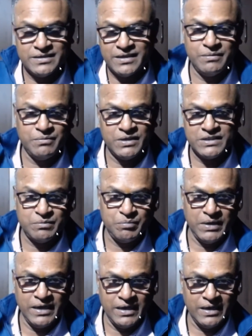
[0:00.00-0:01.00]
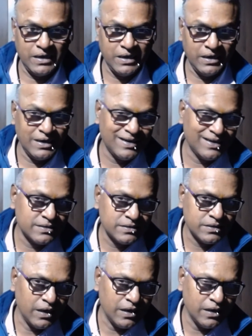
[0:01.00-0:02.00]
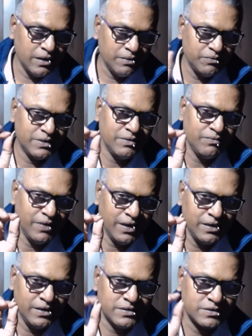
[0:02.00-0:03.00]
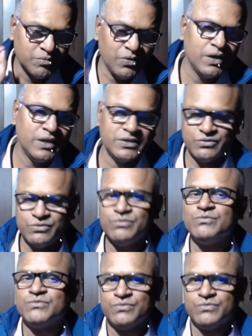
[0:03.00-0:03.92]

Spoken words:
3 months back, and it started with a very small issue.